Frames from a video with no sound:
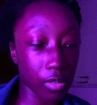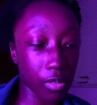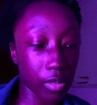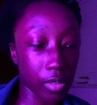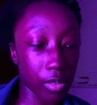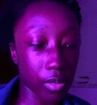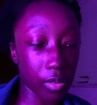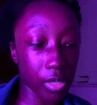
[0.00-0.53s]

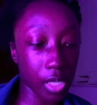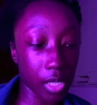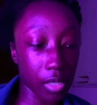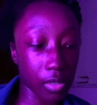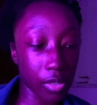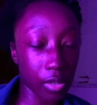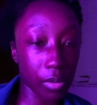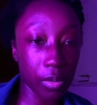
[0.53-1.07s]
Oh, okay,
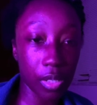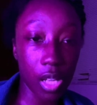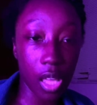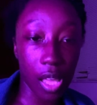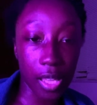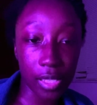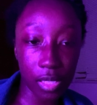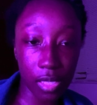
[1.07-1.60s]
so
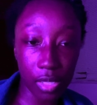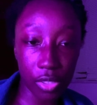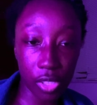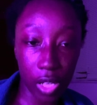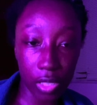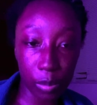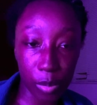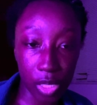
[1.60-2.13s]
I thought that she
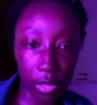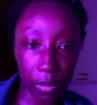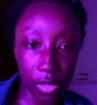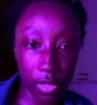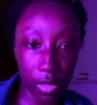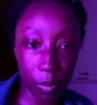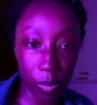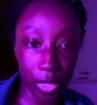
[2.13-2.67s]
had a meeting with
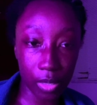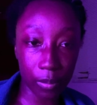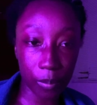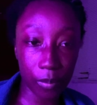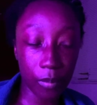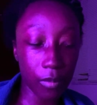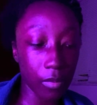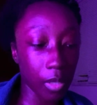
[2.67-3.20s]
someone.
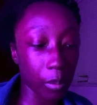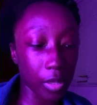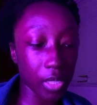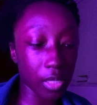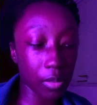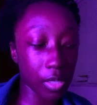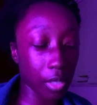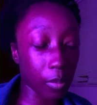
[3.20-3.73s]
But then
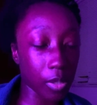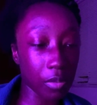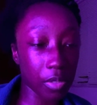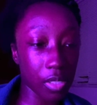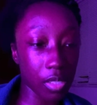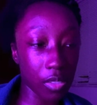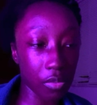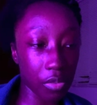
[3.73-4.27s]
I was like, what if
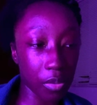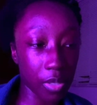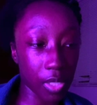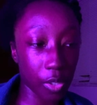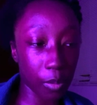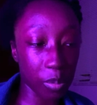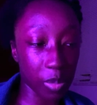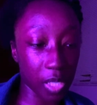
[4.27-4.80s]
she's interviewing
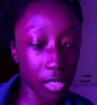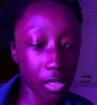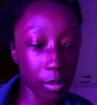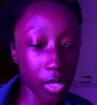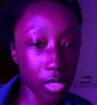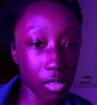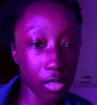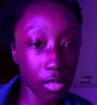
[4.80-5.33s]
her
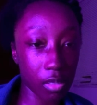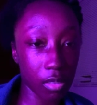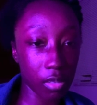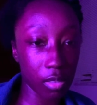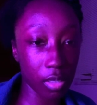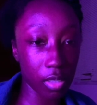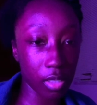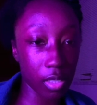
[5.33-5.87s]
replacement?
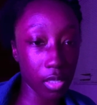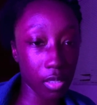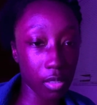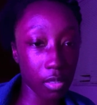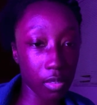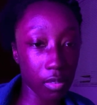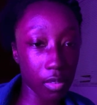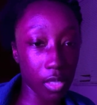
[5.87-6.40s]

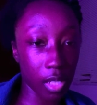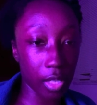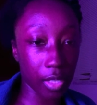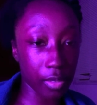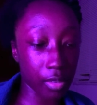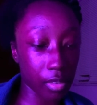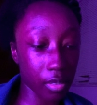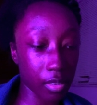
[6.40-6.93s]

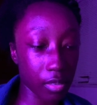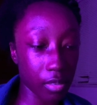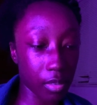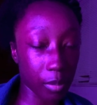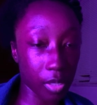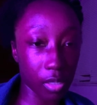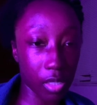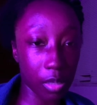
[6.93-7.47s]
I'm
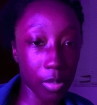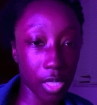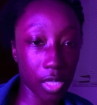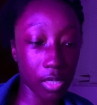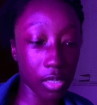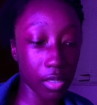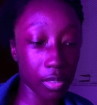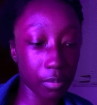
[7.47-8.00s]
gonna keep that
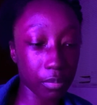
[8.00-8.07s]
idea.